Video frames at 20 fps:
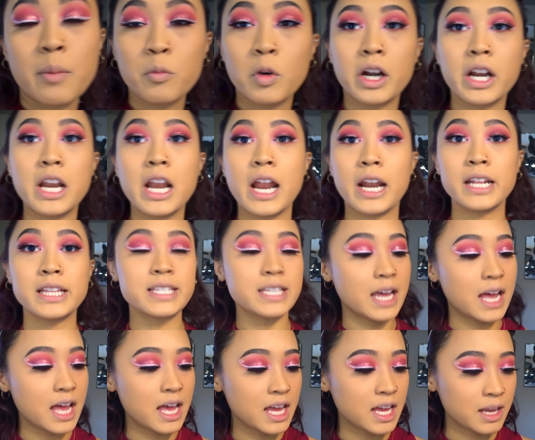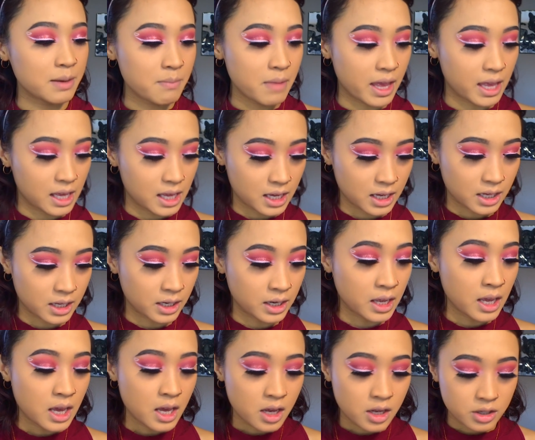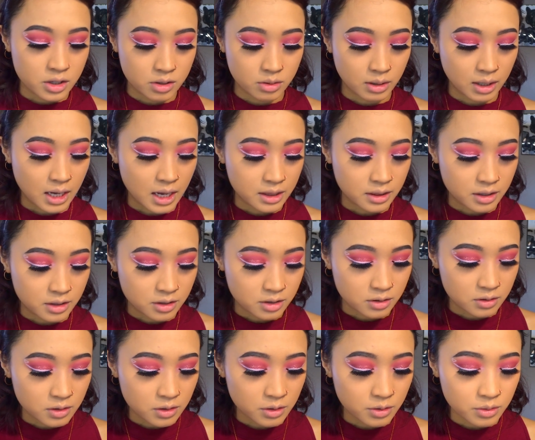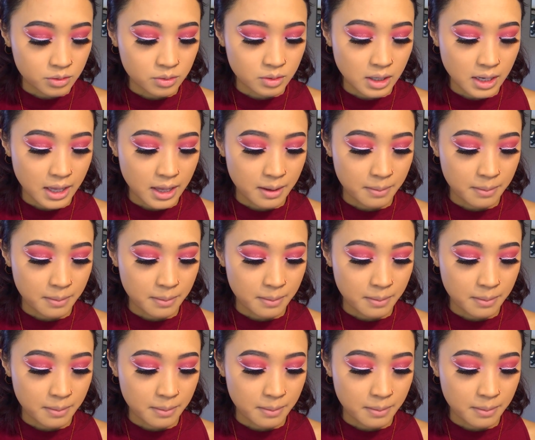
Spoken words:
I'm running out of time. And so I got this new